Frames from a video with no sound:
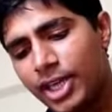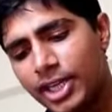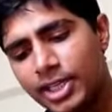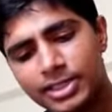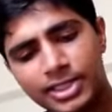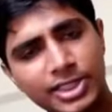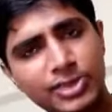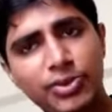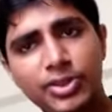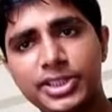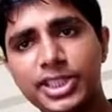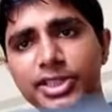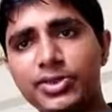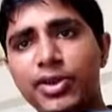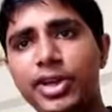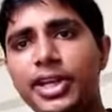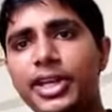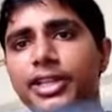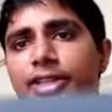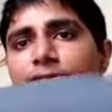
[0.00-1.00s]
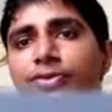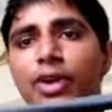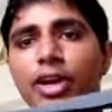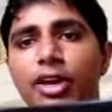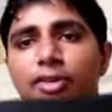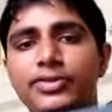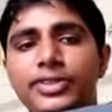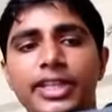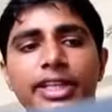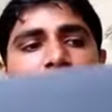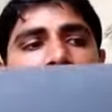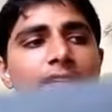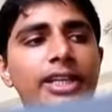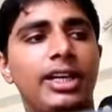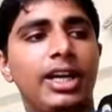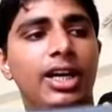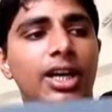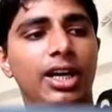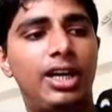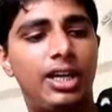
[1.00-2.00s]
this one is one of
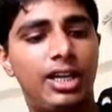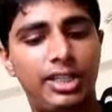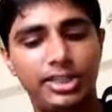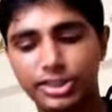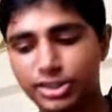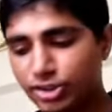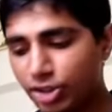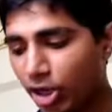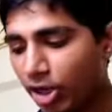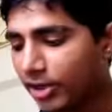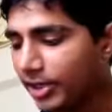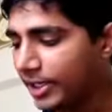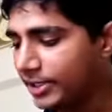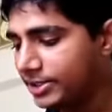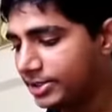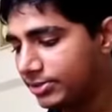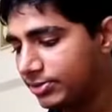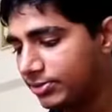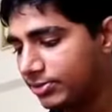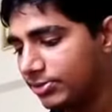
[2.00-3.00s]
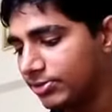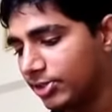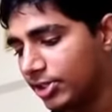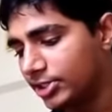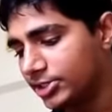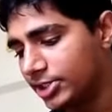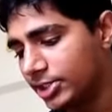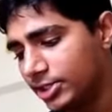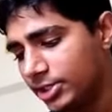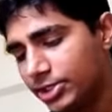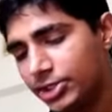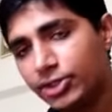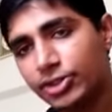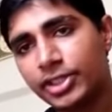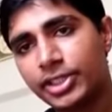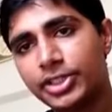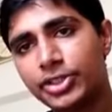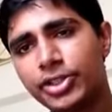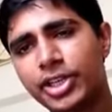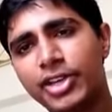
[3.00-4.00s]
the strongest versions.
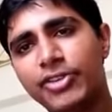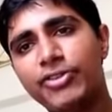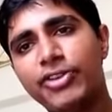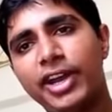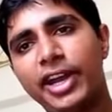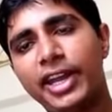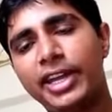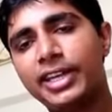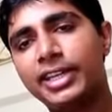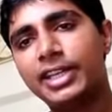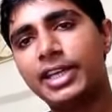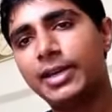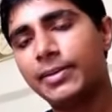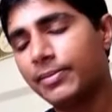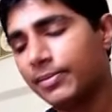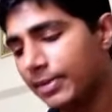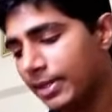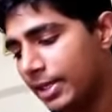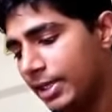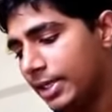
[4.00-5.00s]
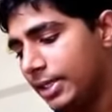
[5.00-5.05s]
You can find them.